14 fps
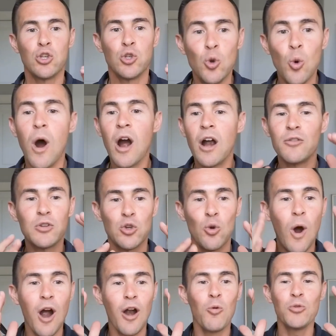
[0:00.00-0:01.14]
you
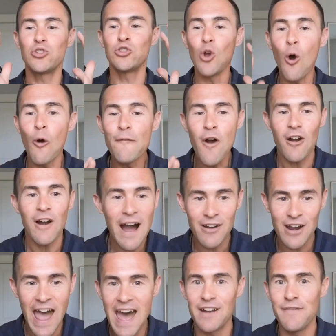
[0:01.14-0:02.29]
are so far
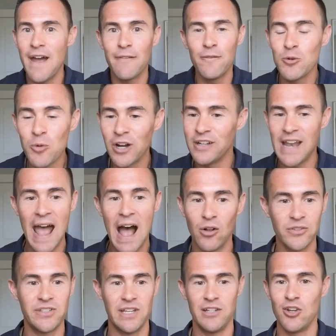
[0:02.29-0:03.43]
out ahead of everyone
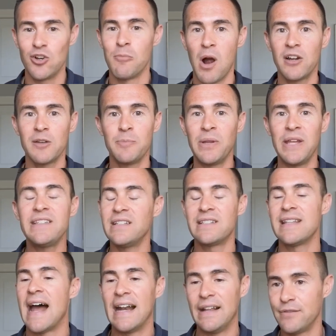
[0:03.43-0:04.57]
else in your marketplace.
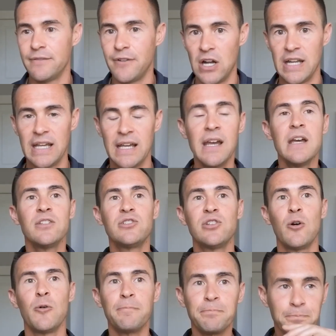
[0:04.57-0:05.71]
It's not even funny.
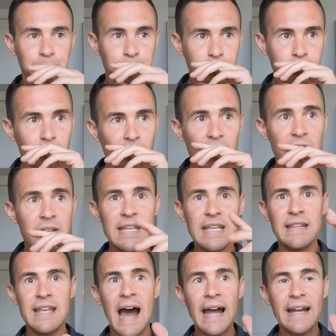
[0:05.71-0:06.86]
So
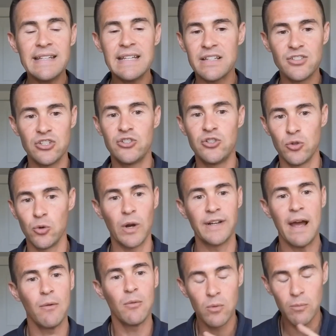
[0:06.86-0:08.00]
the idea is just do the
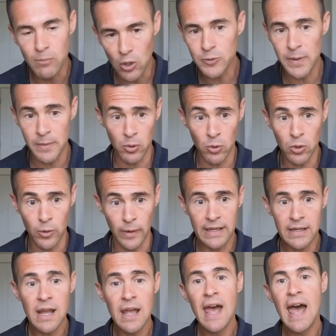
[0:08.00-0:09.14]
work. Now, most people will
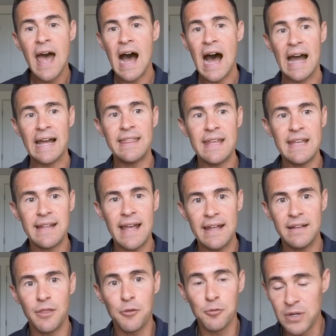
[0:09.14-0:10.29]
quit. I think
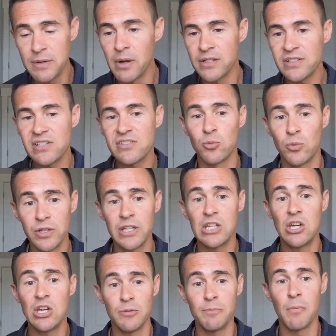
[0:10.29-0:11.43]
that 3 months is a really
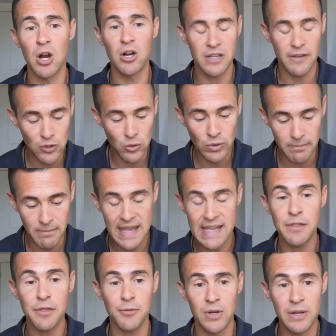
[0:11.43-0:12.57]
good mark. If you can
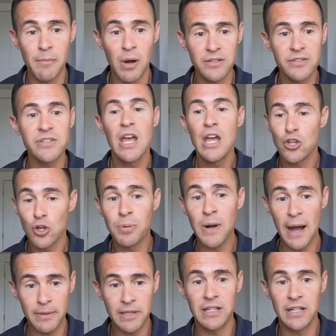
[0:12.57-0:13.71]
make it 3 months,
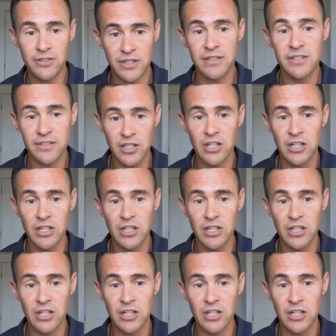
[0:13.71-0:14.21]
this is